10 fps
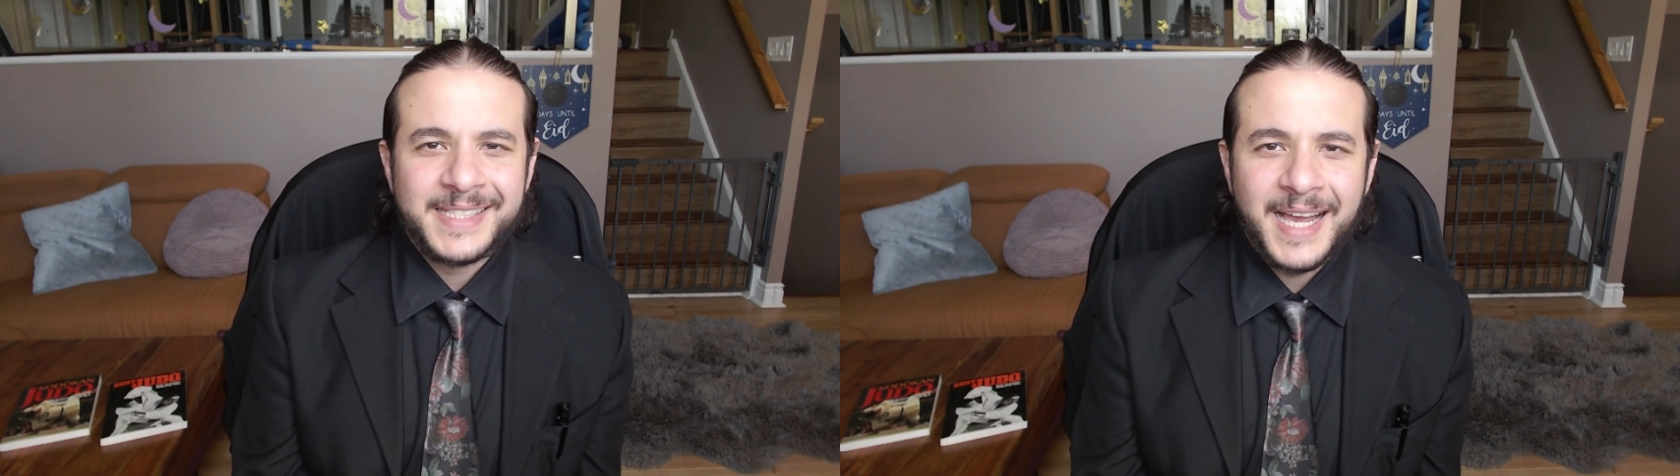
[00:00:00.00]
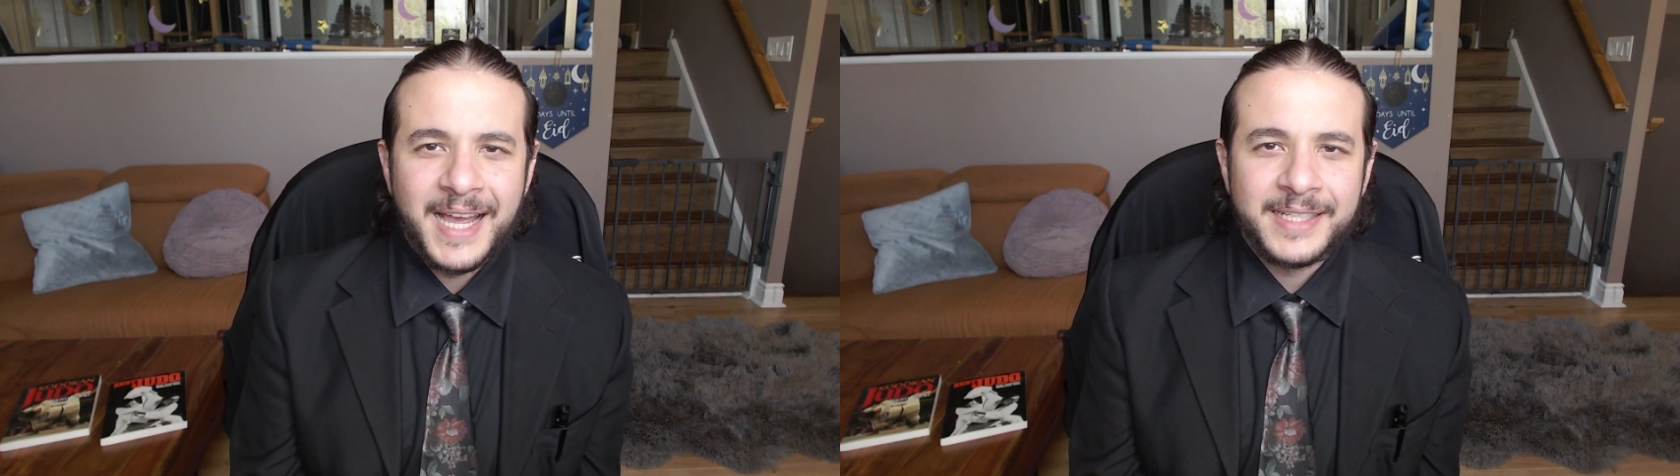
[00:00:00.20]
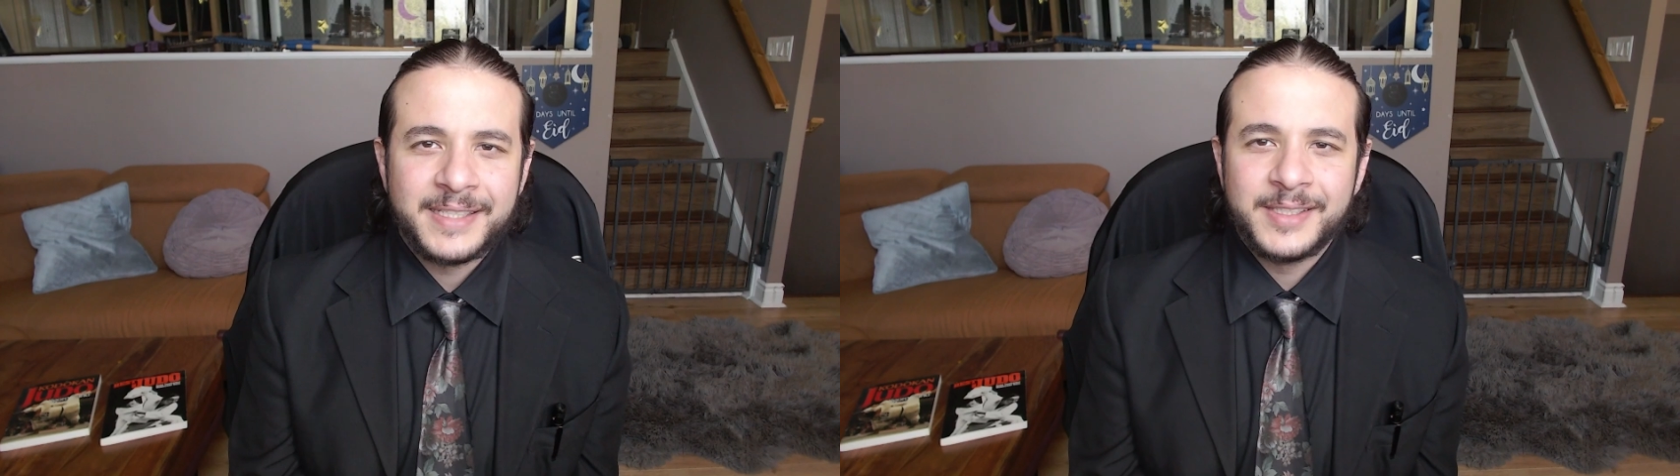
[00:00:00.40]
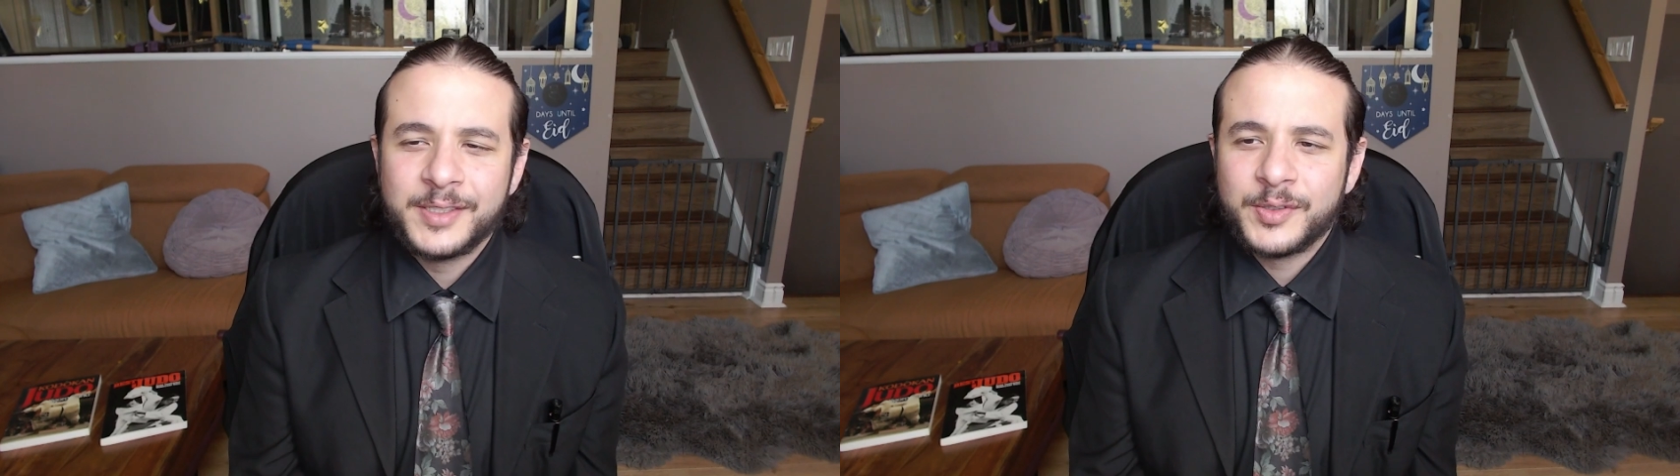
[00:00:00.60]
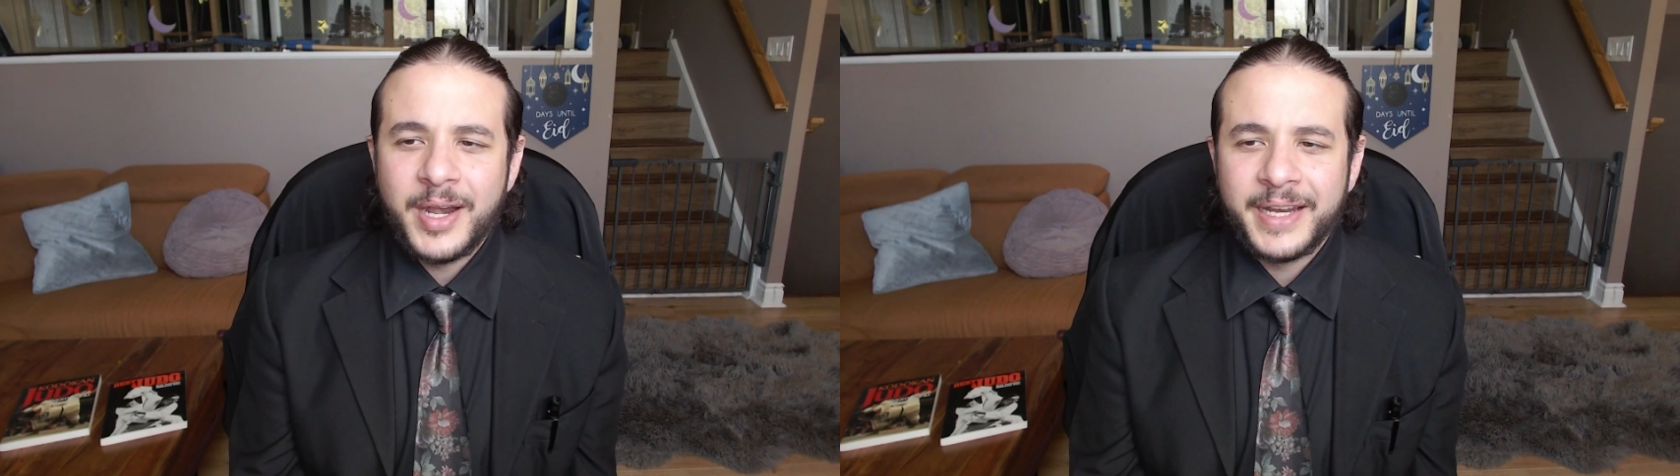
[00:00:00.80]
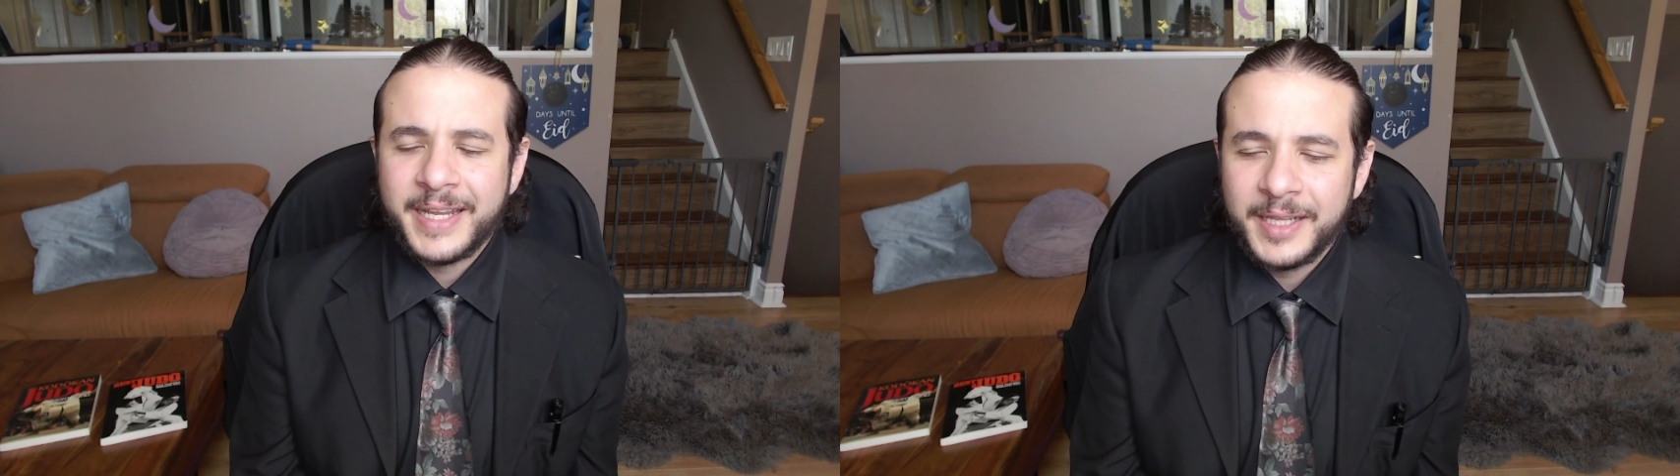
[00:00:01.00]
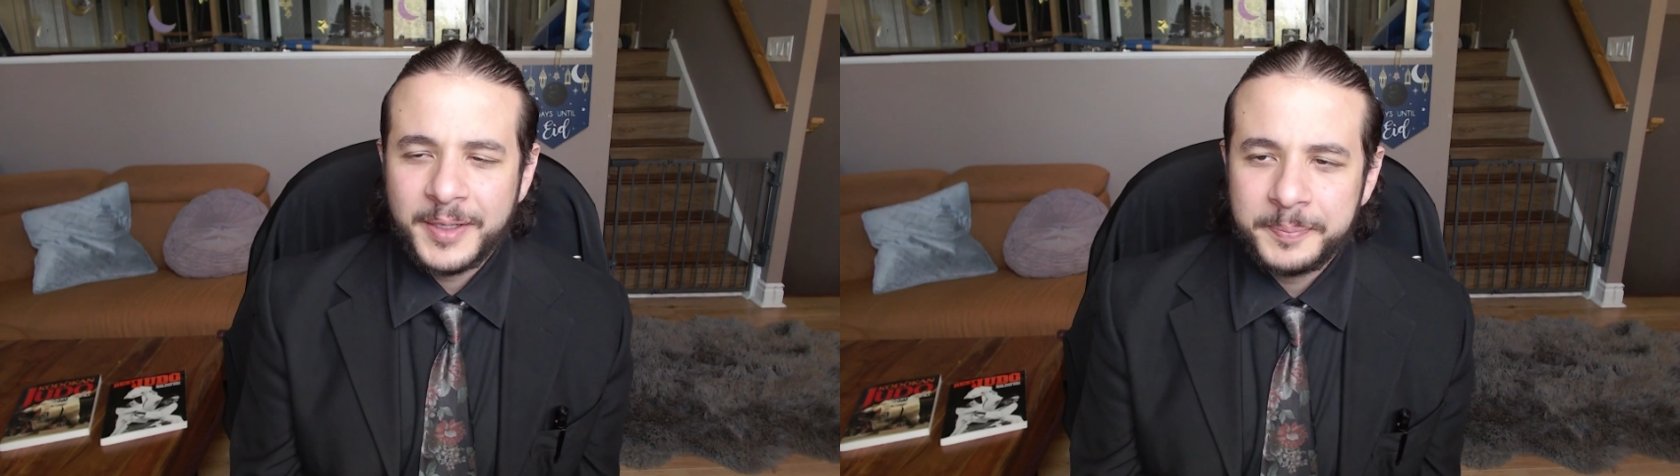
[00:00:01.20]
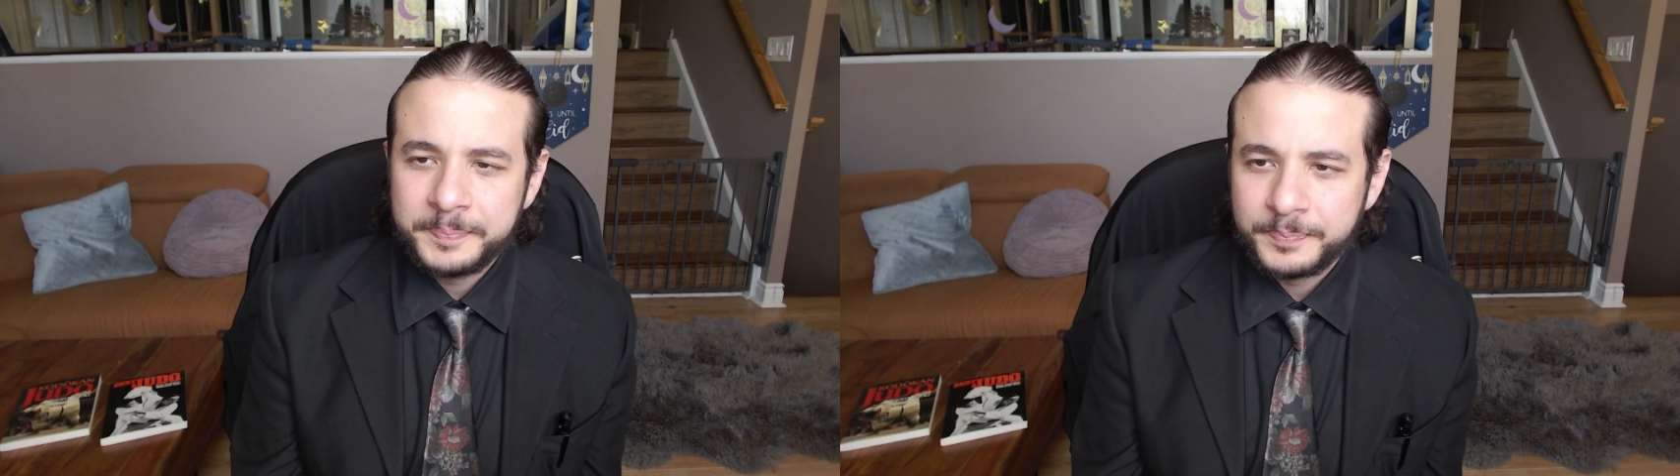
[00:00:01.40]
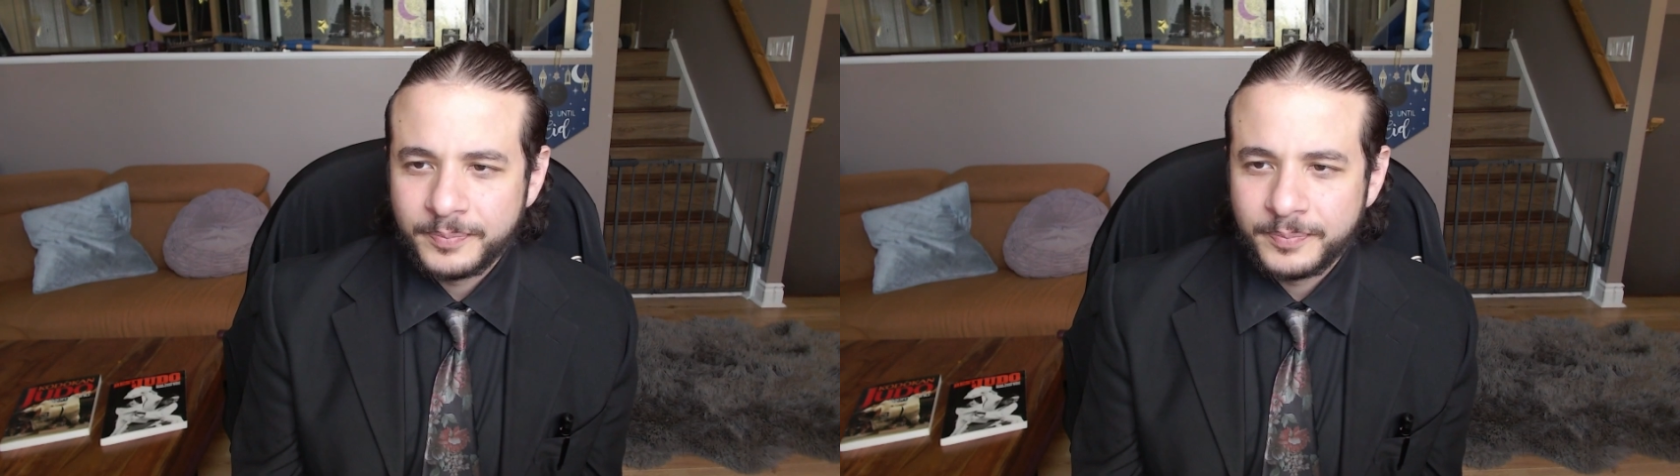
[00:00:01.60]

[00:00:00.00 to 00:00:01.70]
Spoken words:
guys. He's just trying to kill them.